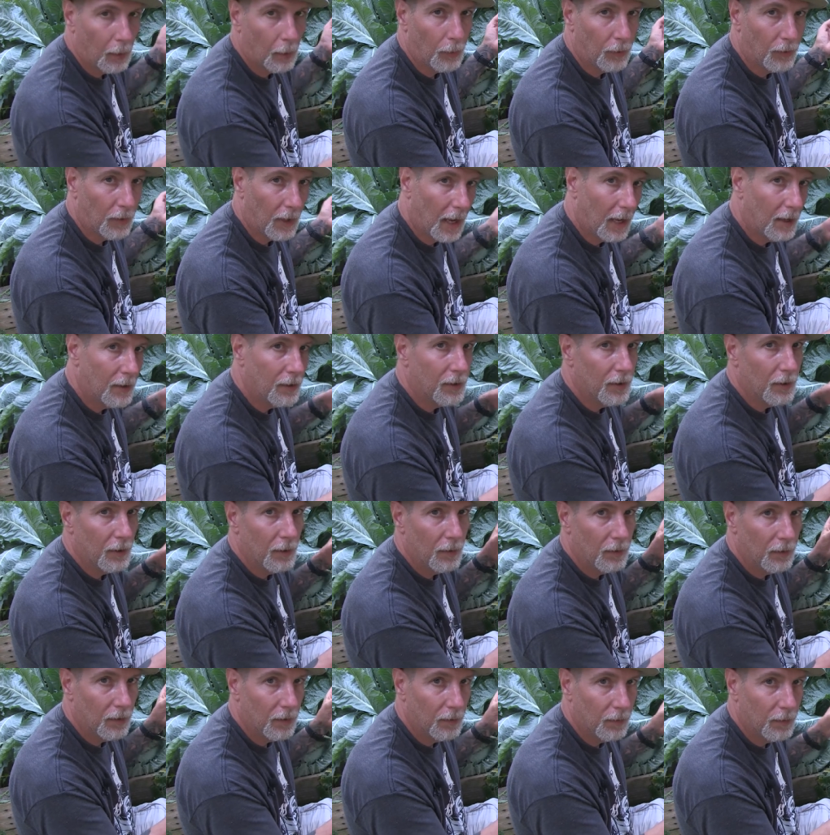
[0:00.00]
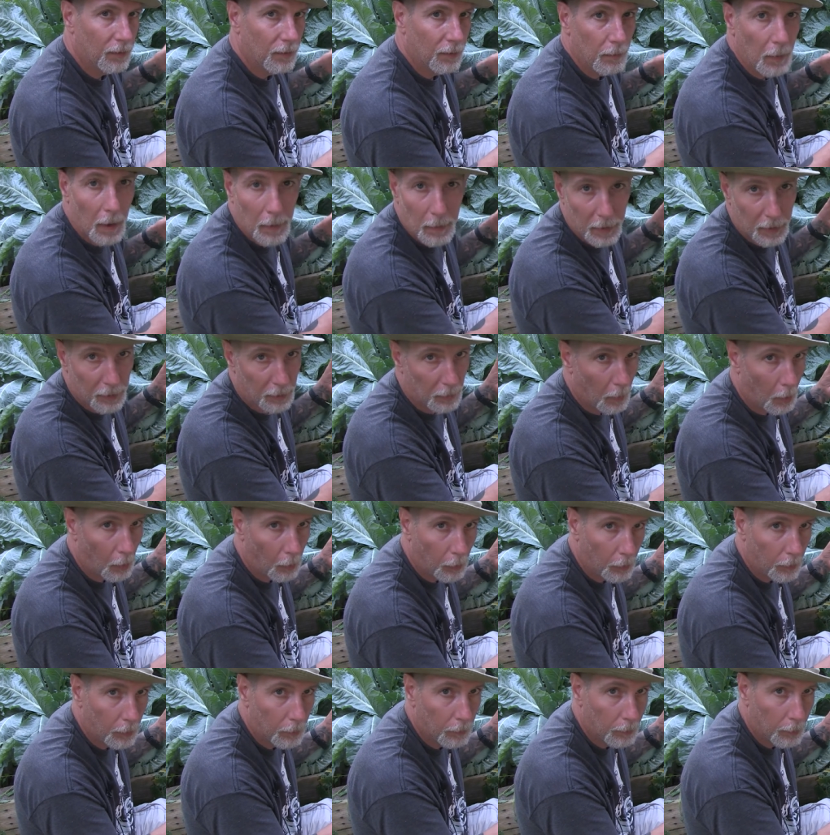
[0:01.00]
little side shoots of maybe
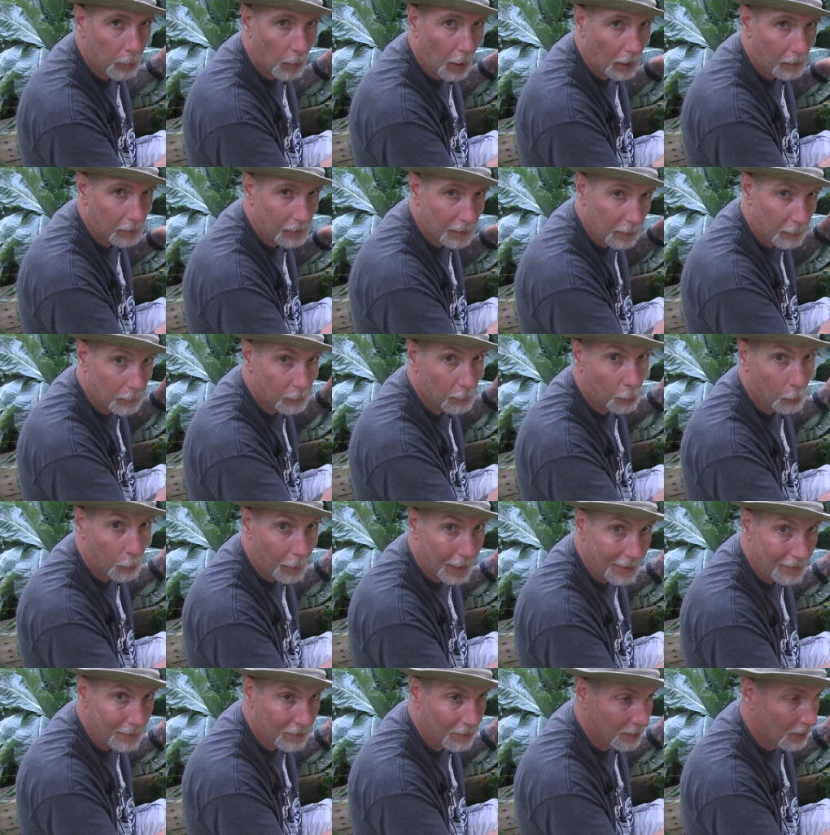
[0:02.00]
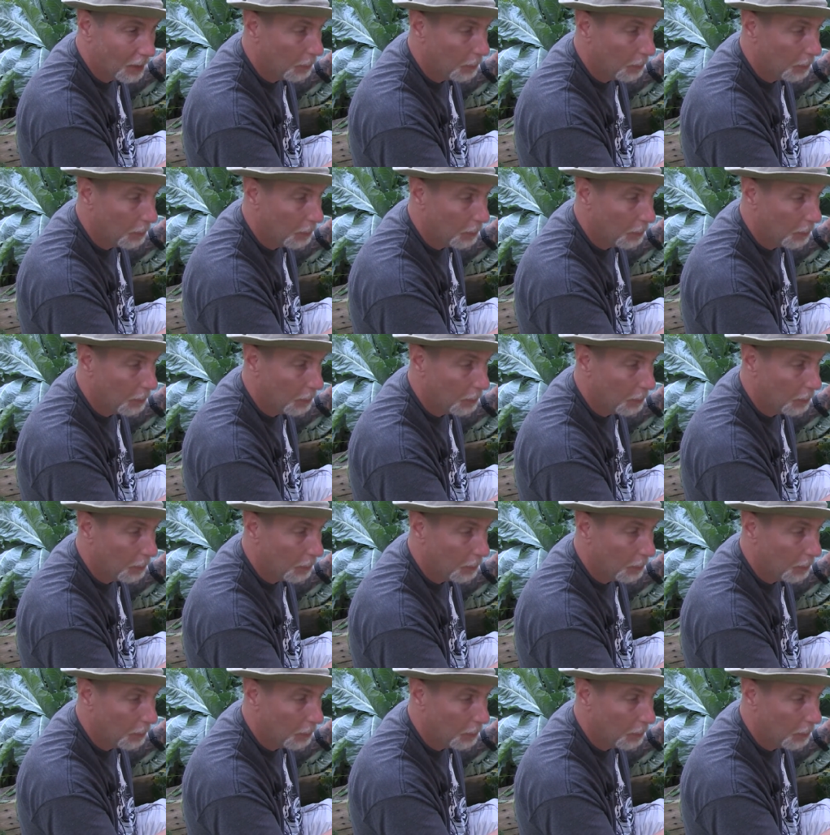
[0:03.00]
smaller broccoli florets